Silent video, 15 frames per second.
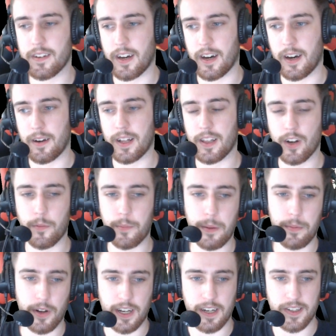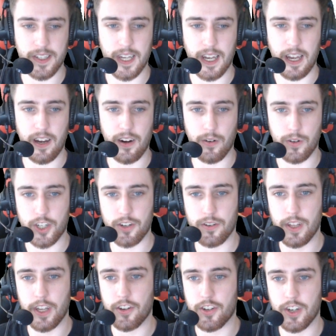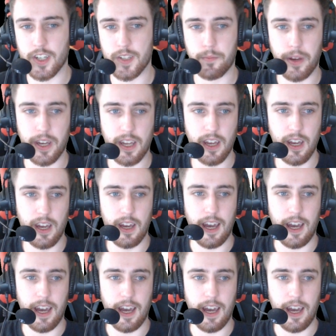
A lot of people are going to say, oh, surely you should just pick